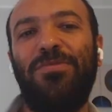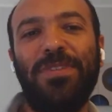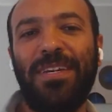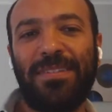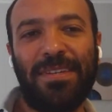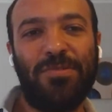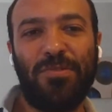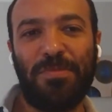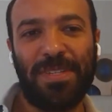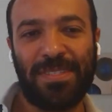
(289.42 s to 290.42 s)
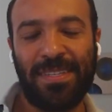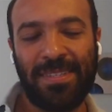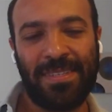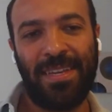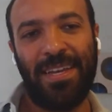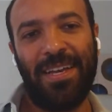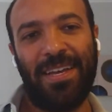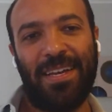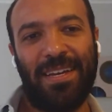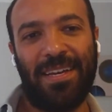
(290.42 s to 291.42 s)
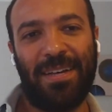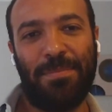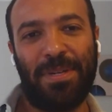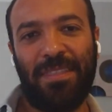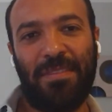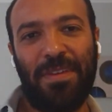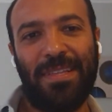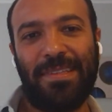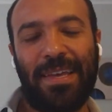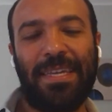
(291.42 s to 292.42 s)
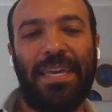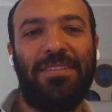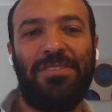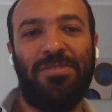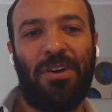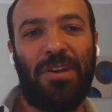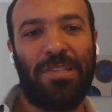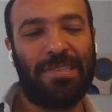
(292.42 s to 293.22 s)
Only 2 years into business. But it feels like ages,